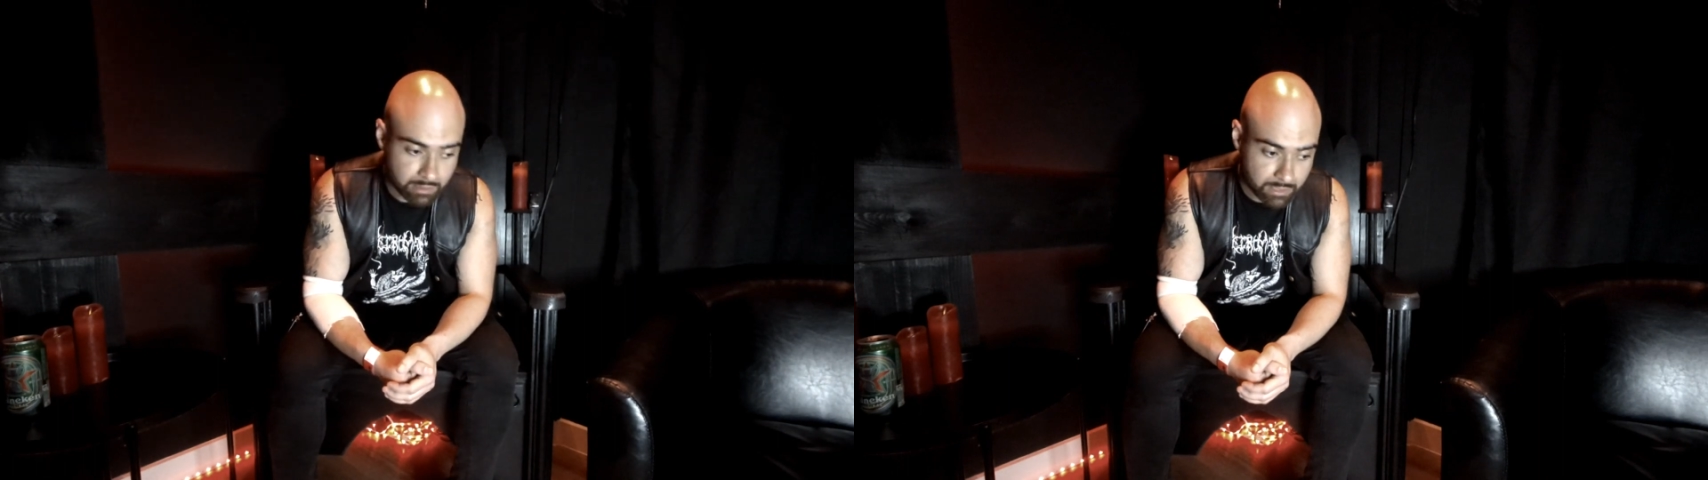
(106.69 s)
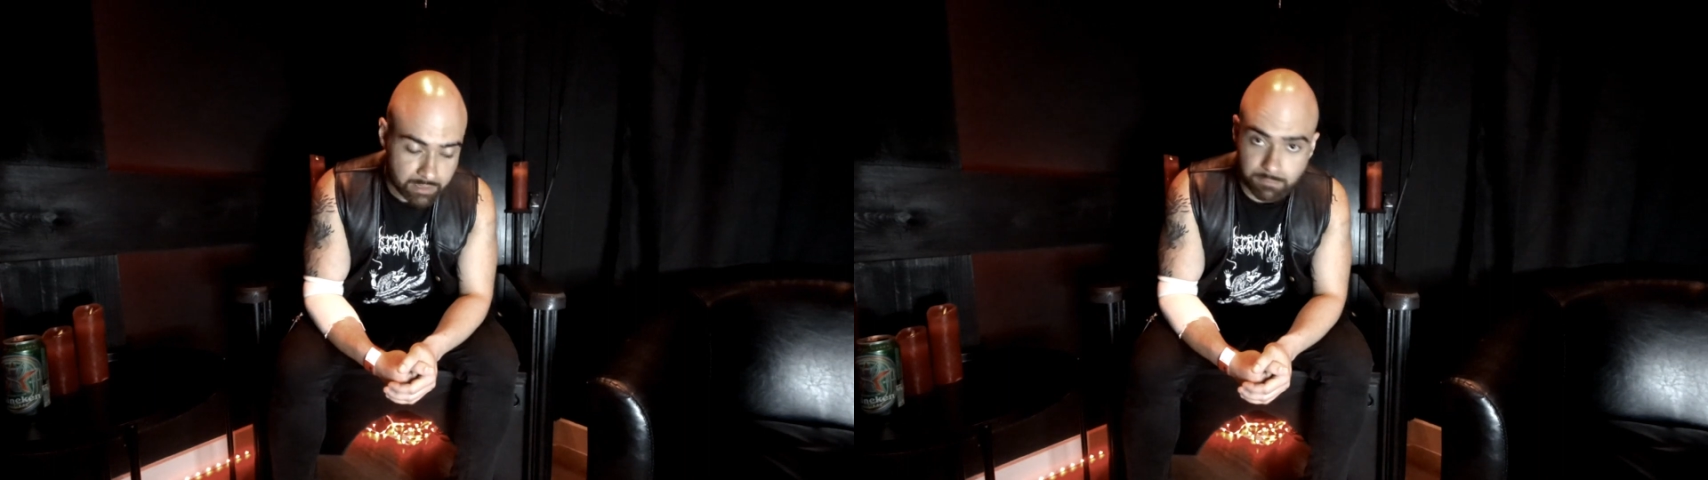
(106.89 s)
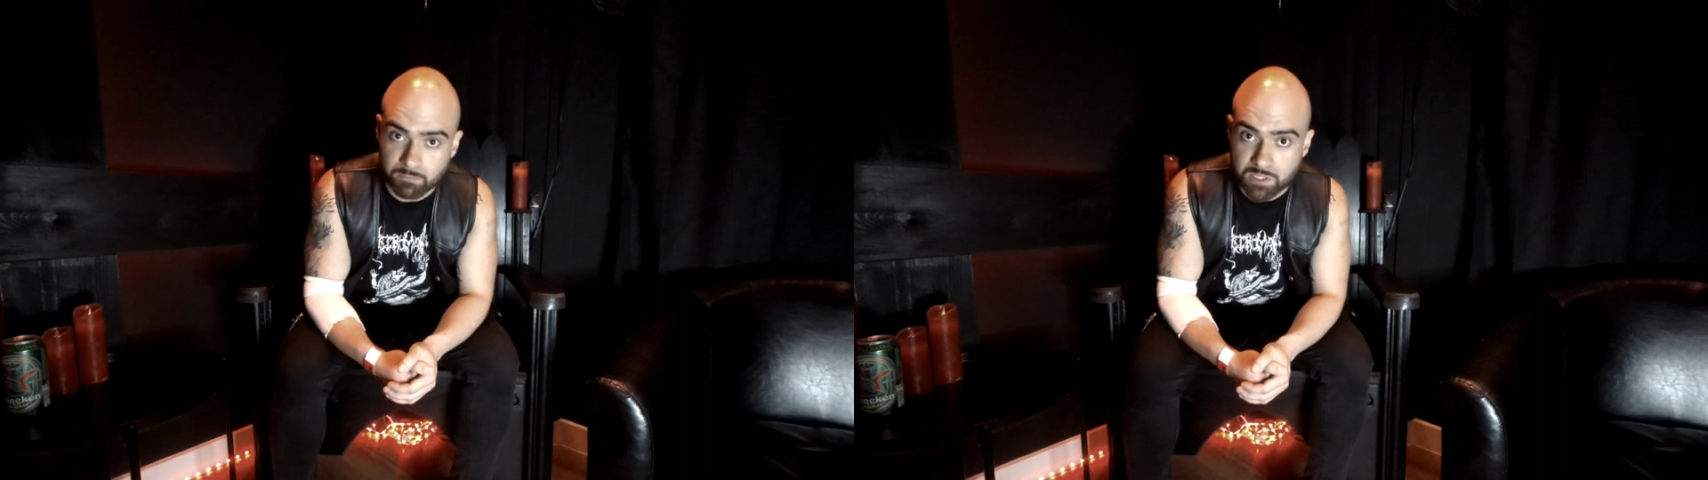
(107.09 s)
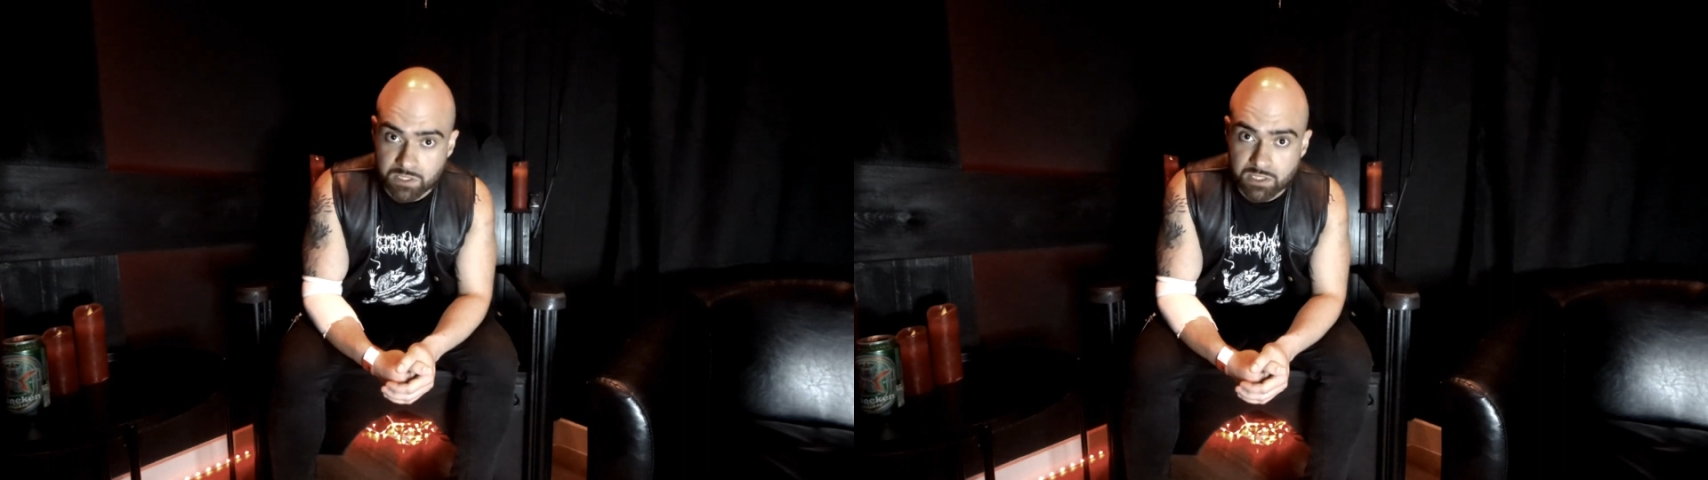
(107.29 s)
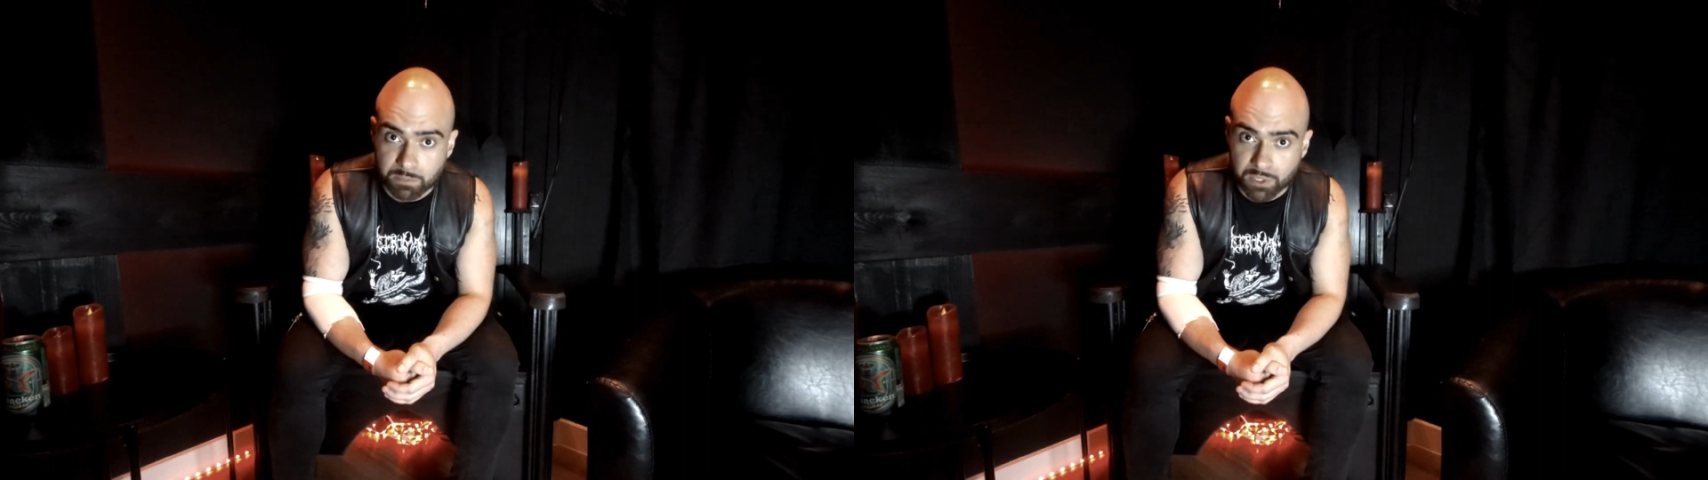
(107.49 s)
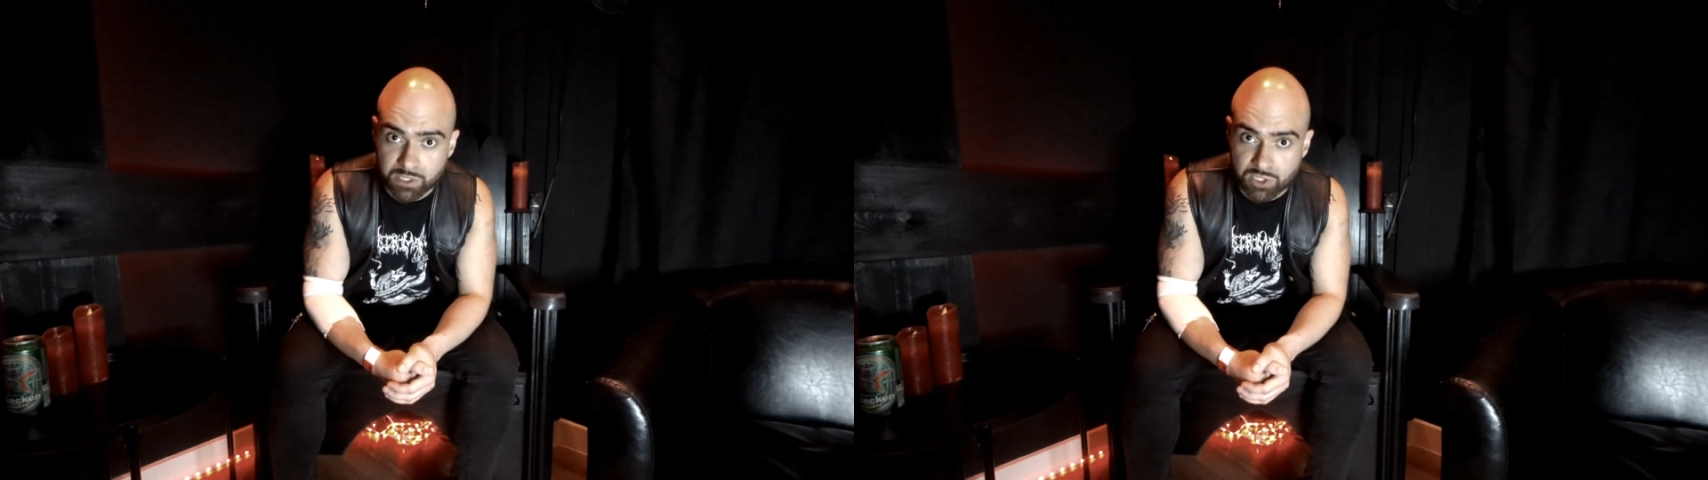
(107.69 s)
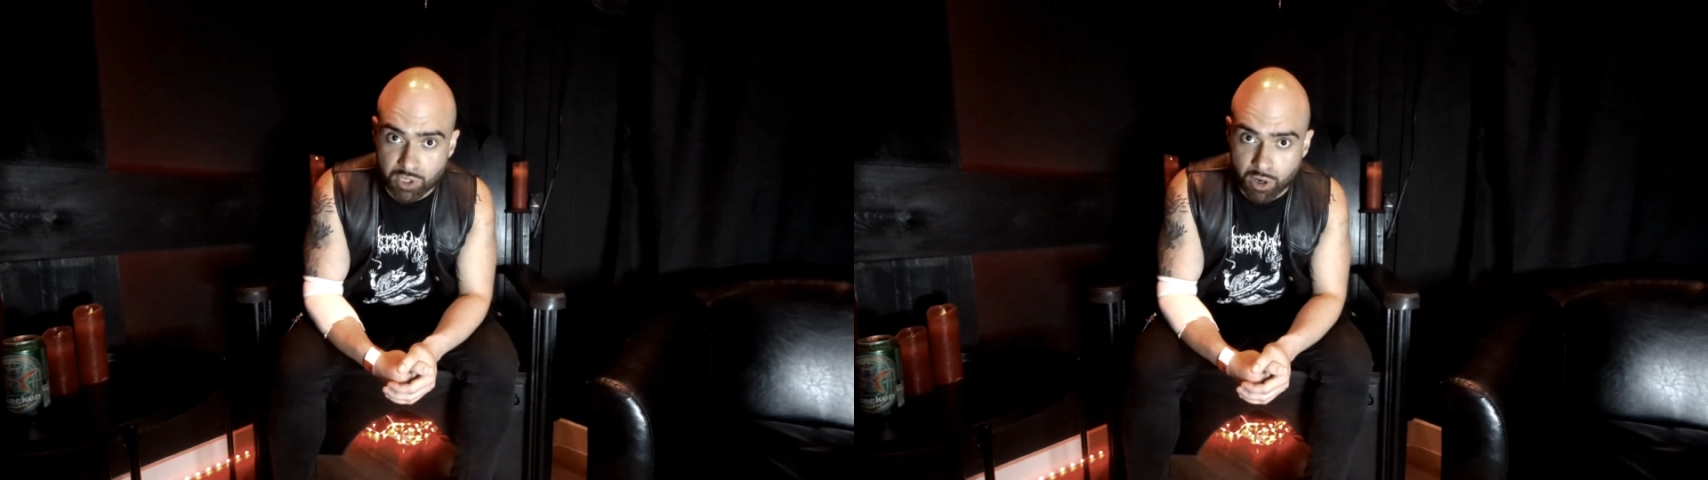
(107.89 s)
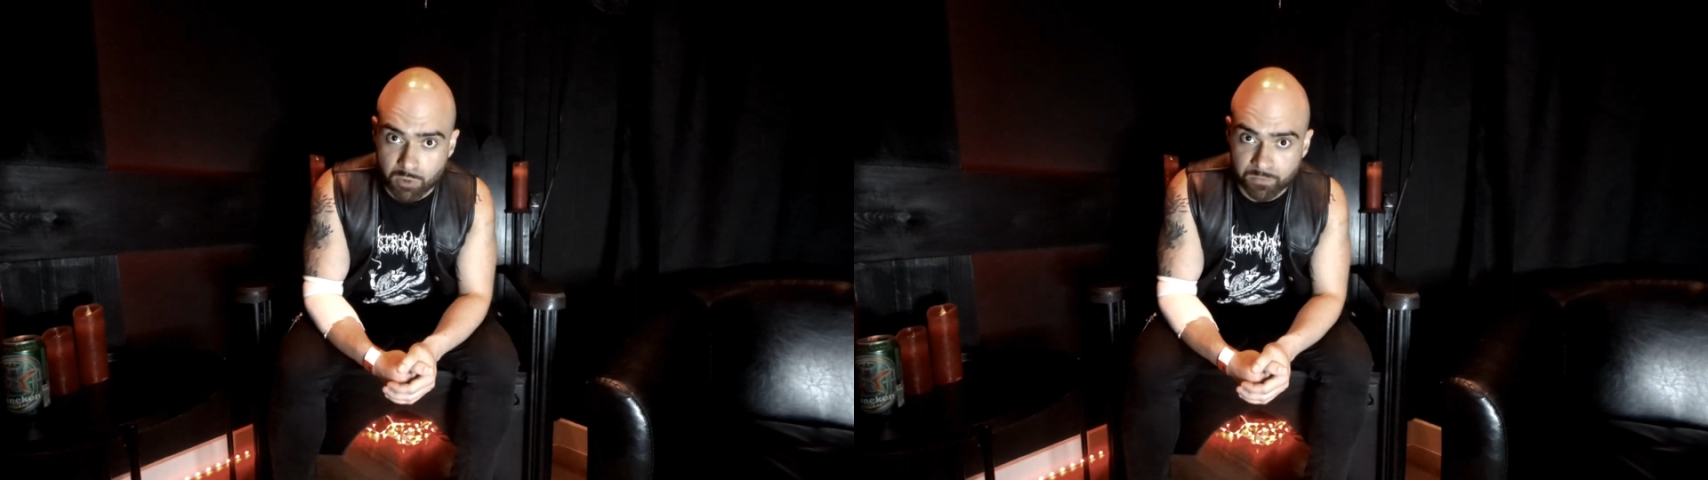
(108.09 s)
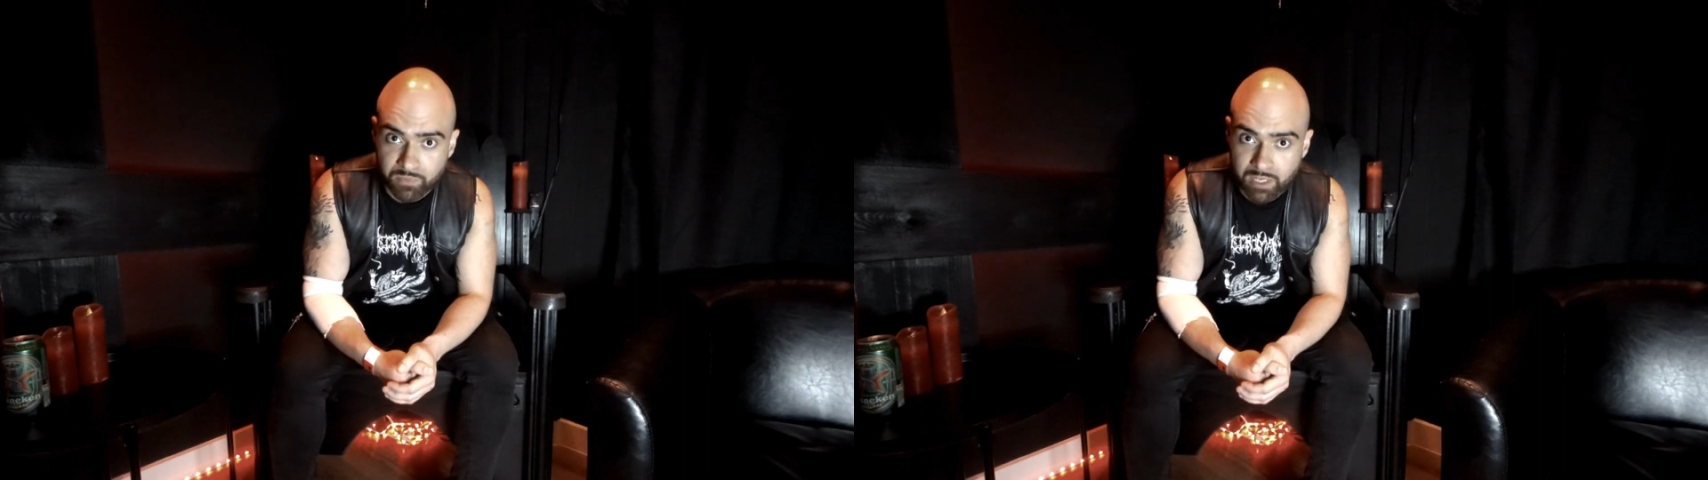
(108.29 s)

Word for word: then this is the place to go